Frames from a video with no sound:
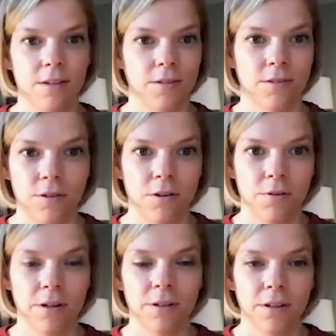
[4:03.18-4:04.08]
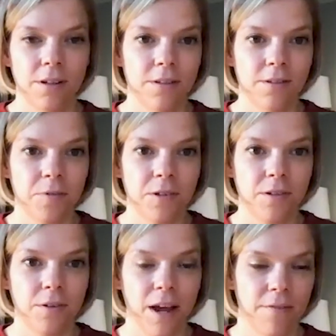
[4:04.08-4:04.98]
So you don't want to look at systems that
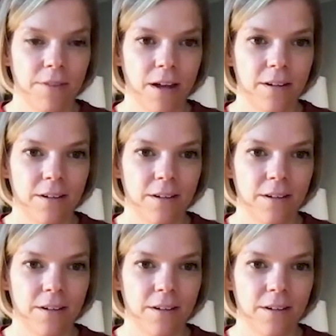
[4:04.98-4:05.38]
don't have that.